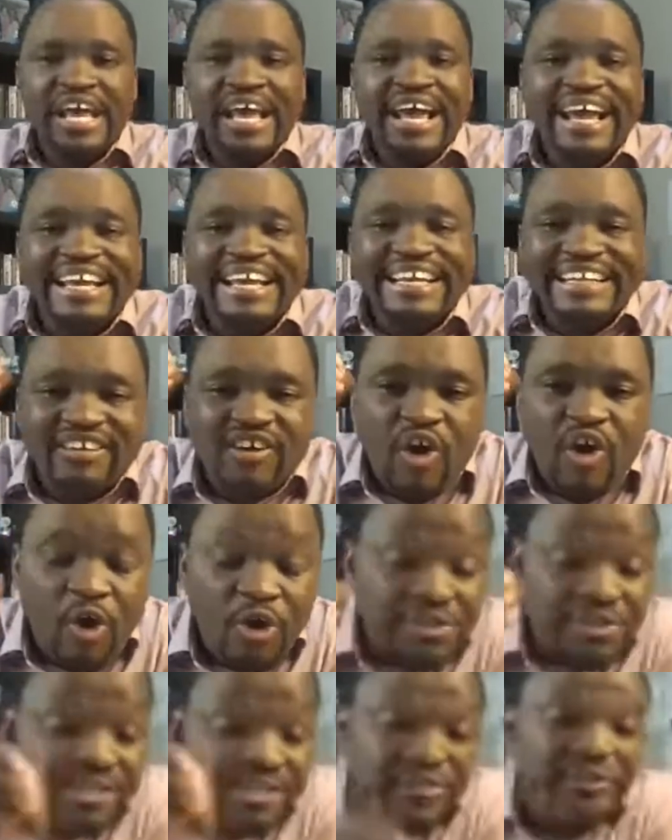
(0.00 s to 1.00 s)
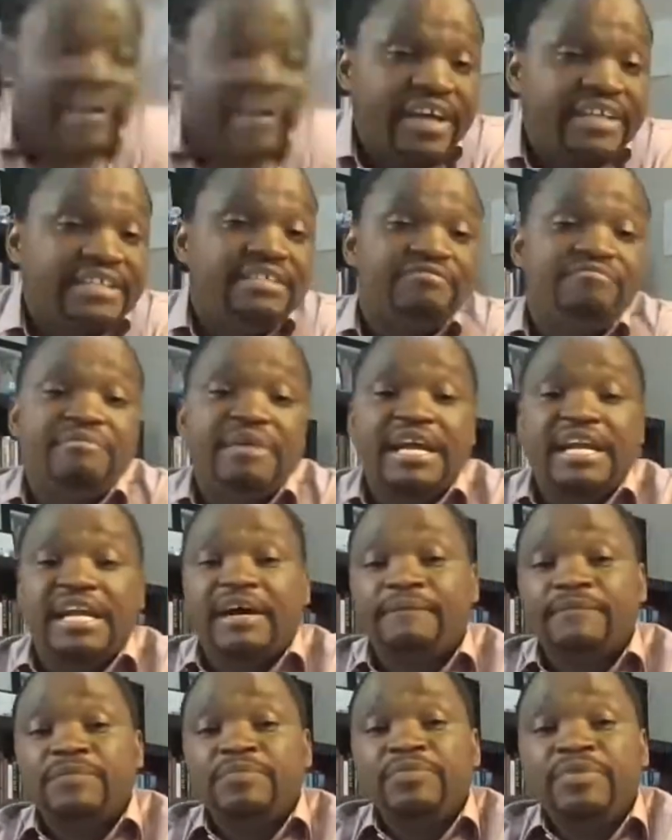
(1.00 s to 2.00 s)
in a cost effective manner.
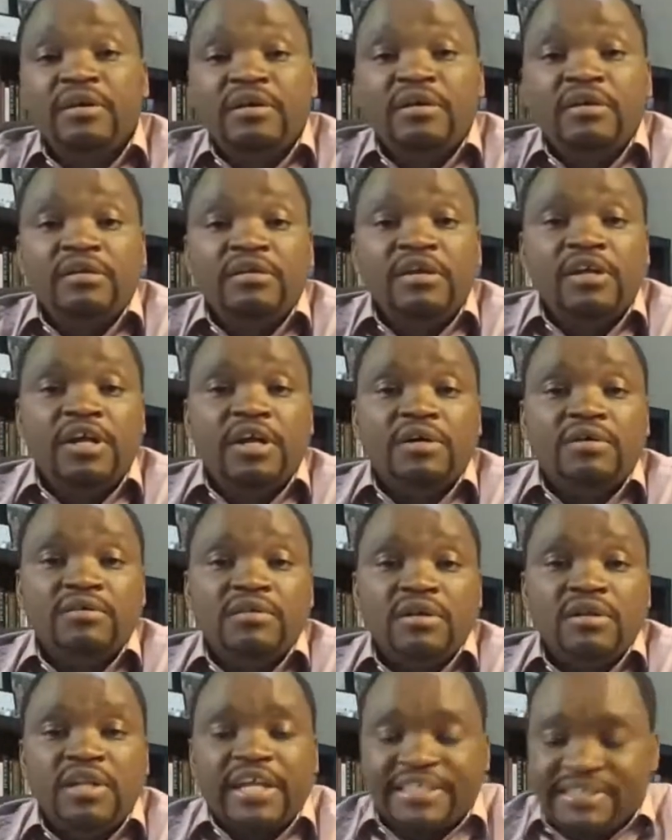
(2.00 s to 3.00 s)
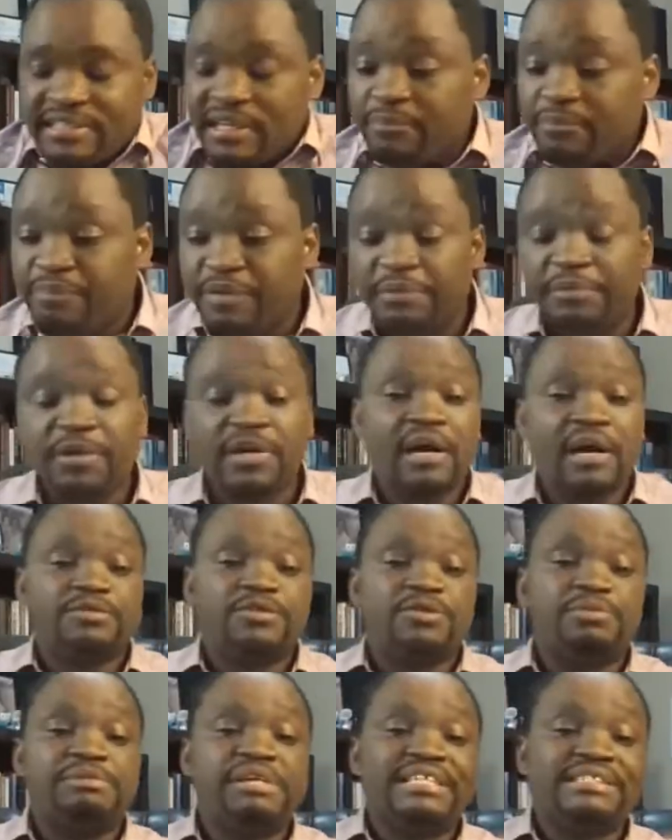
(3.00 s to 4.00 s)
You know, like some people come
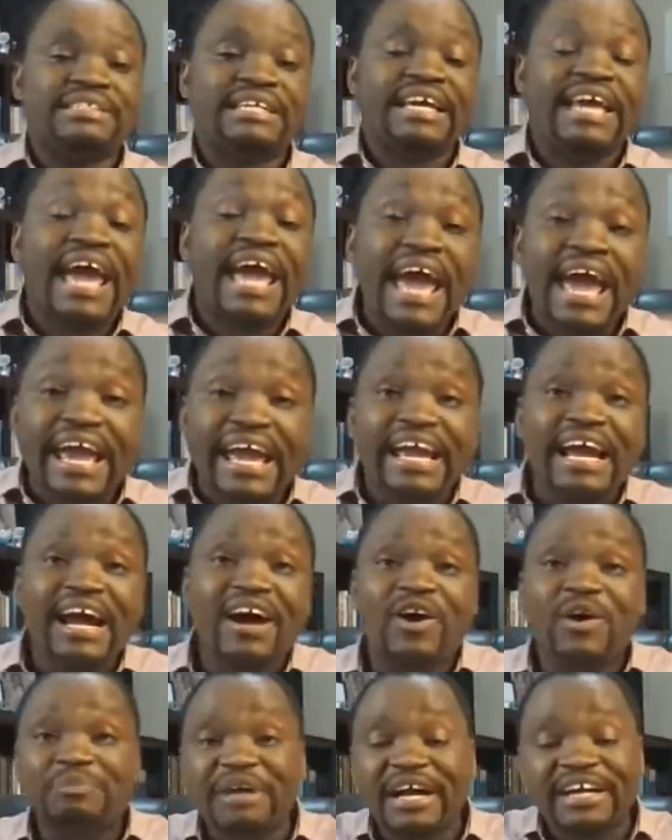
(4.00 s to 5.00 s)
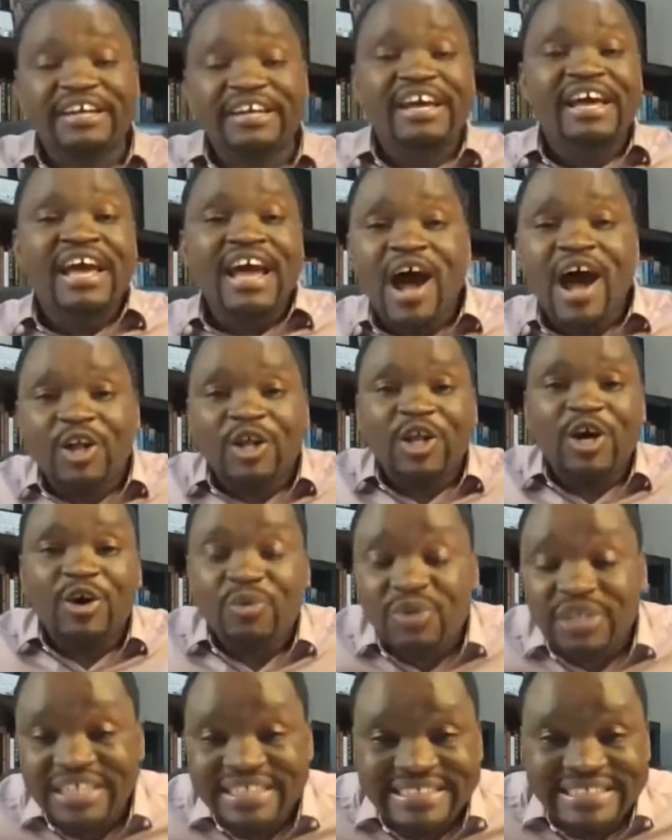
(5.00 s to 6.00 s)
to me and say, "Hey, how am I? How long
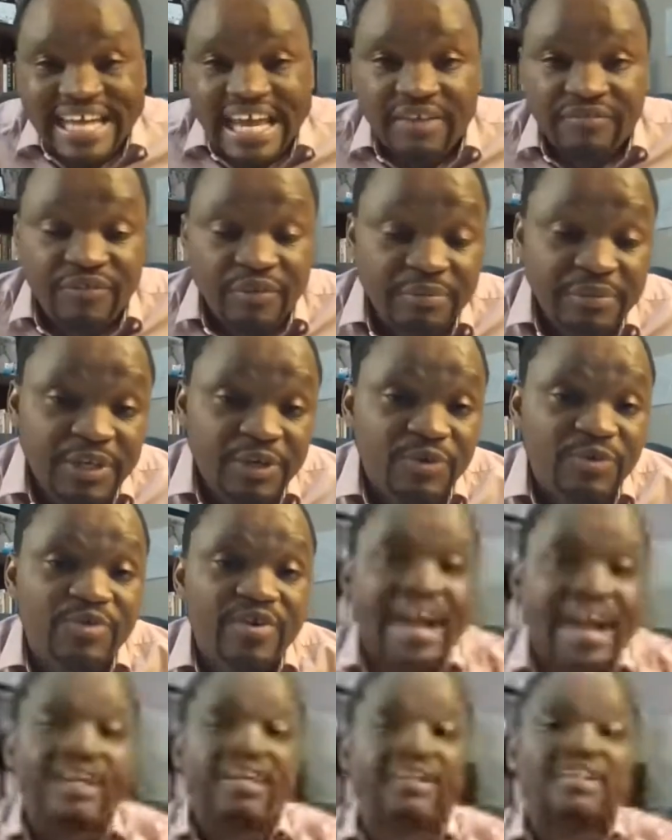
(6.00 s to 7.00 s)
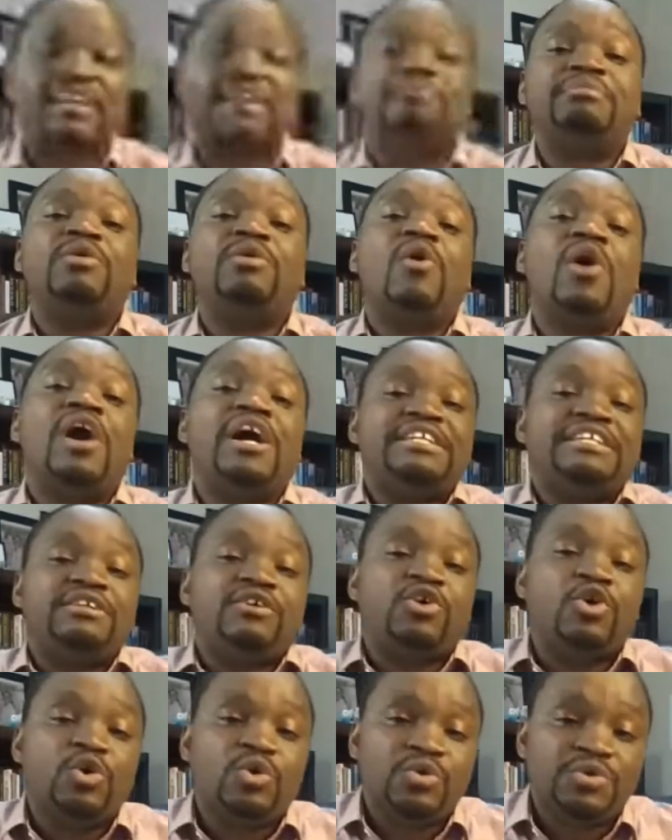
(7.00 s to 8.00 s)
will it take for me to rank number one in
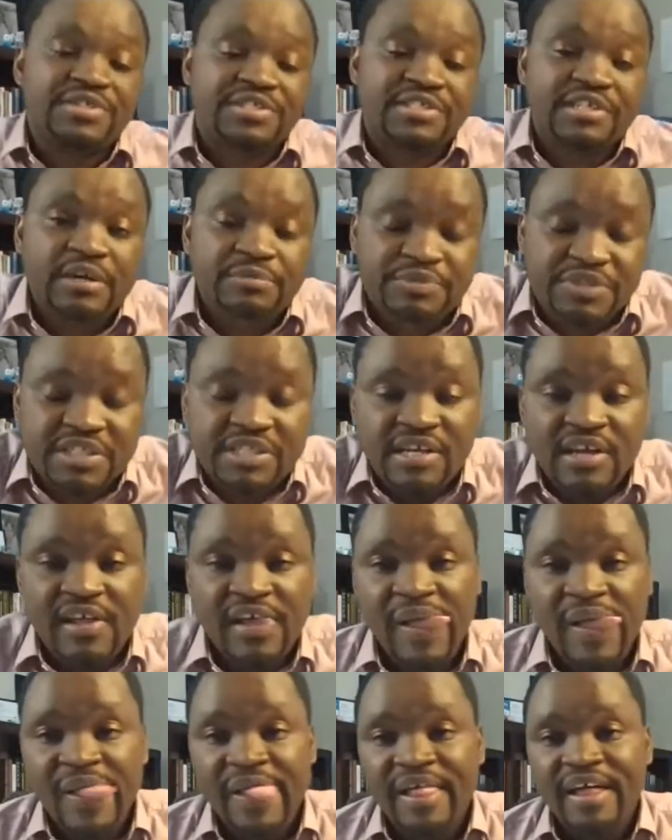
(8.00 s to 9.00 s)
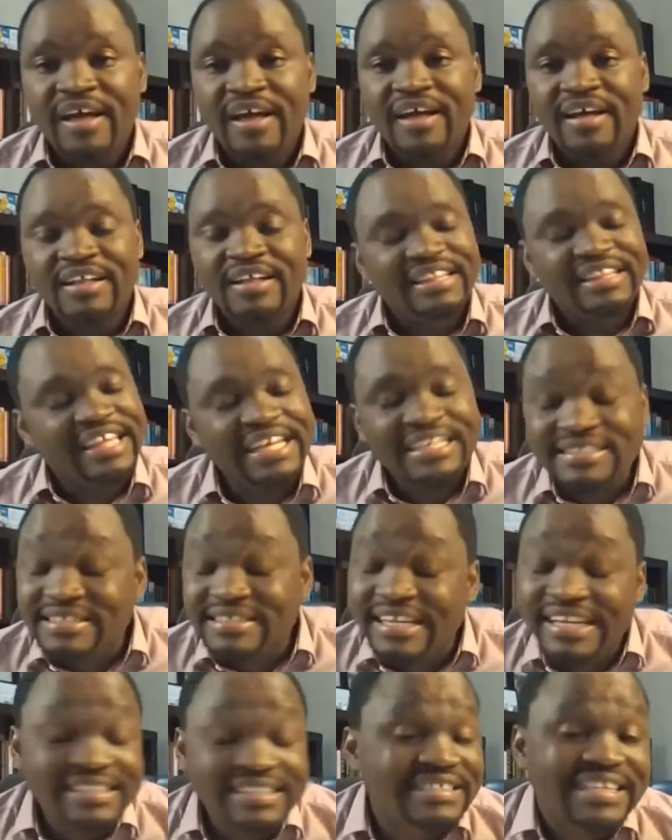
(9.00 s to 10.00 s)
Google search?" These
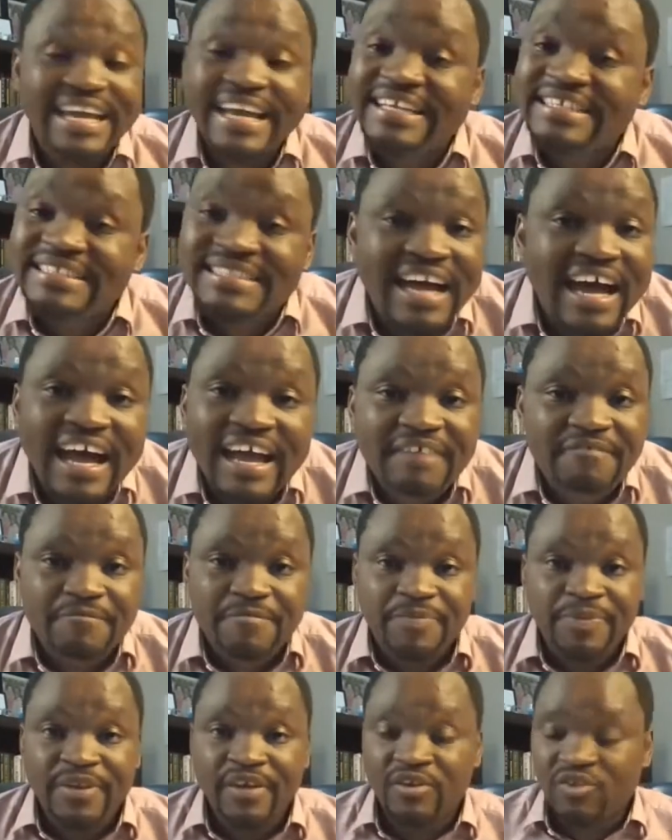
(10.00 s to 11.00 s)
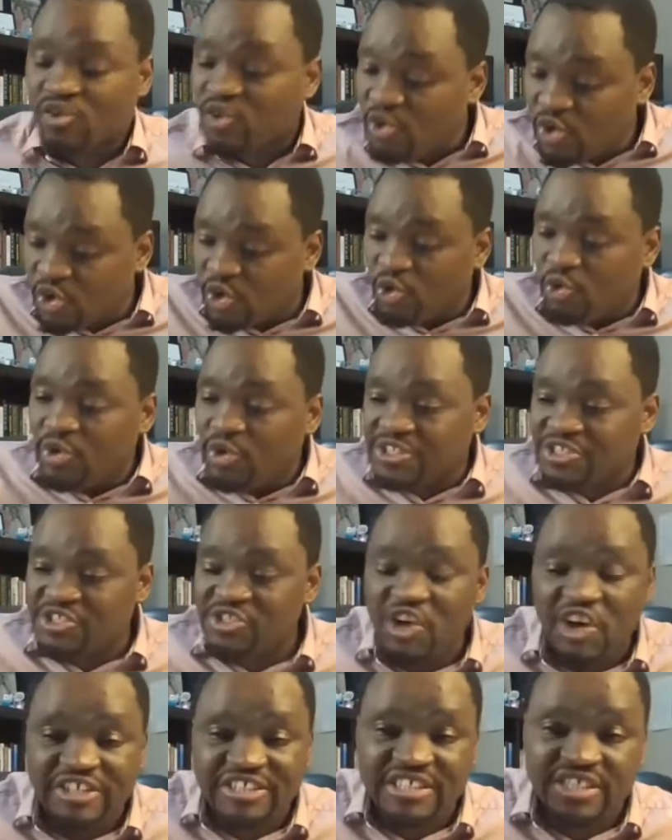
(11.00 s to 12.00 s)
things take time. Google was
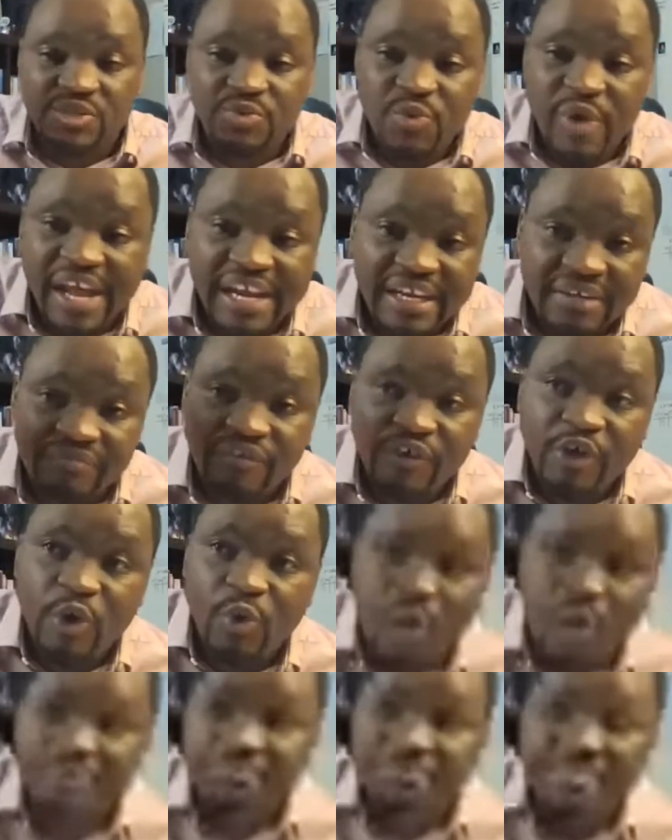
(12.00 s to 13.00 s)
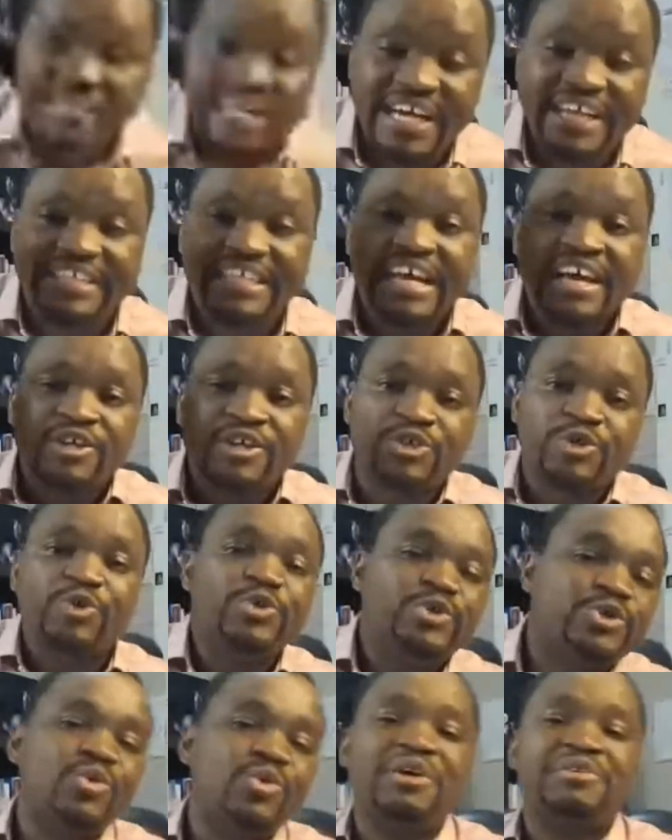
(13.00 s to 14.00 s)
not just waiting for your website to
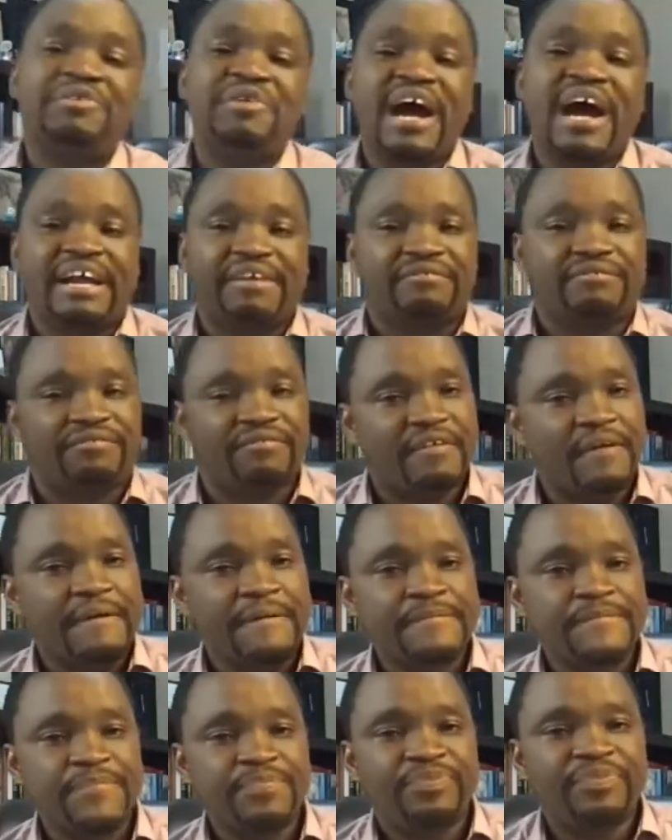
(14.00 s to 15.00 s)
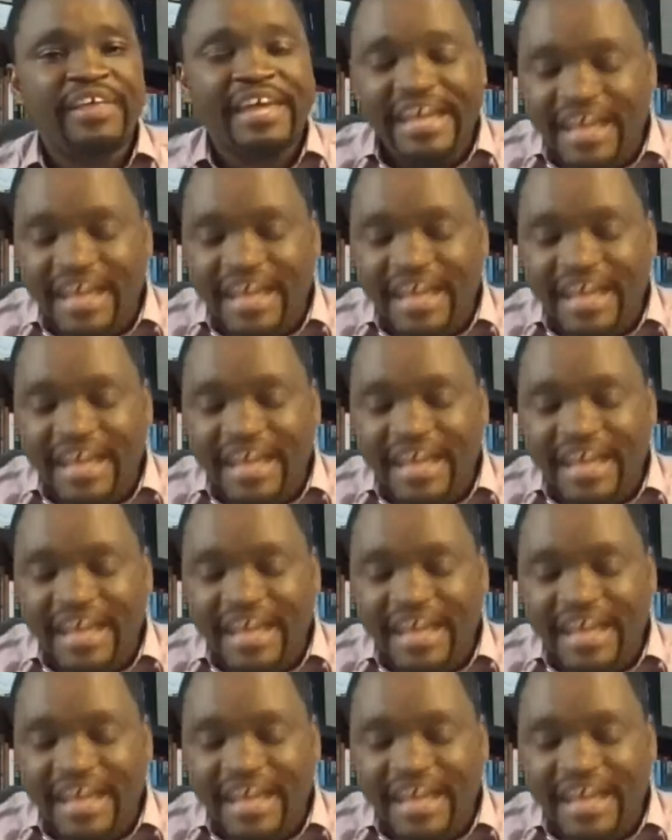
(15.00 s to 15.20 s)
to arrive. There